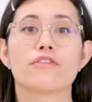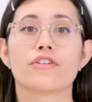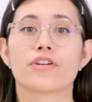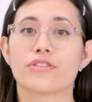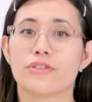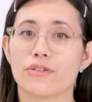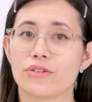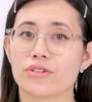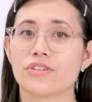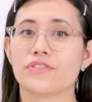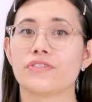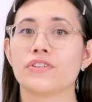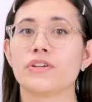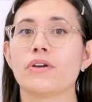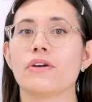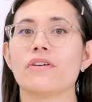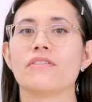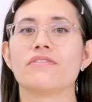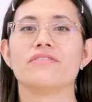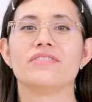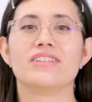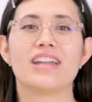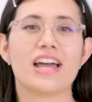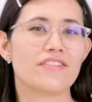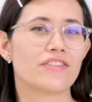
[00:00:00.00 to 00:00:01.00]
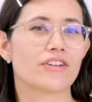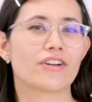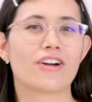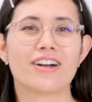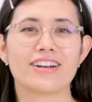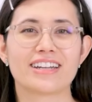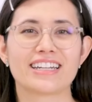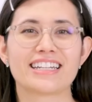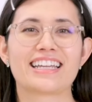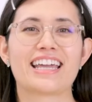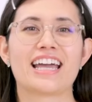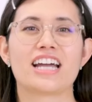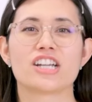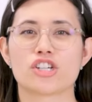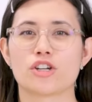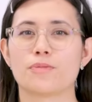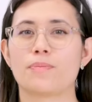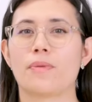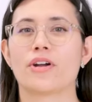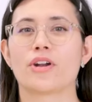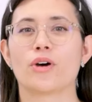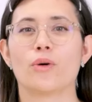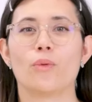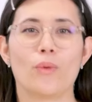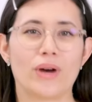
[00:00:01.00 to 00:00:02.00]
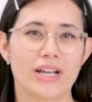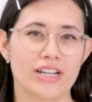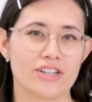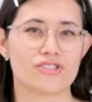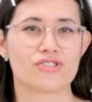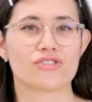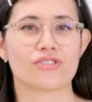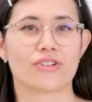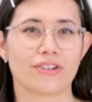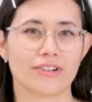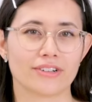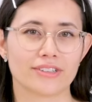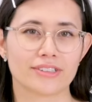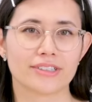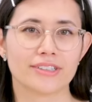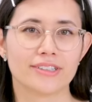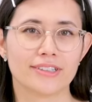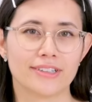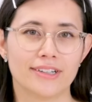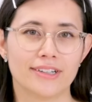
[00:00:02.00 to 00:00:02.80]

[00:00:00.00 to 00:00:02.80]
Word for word: for those of you who have never gotten ketchup on a white shirt.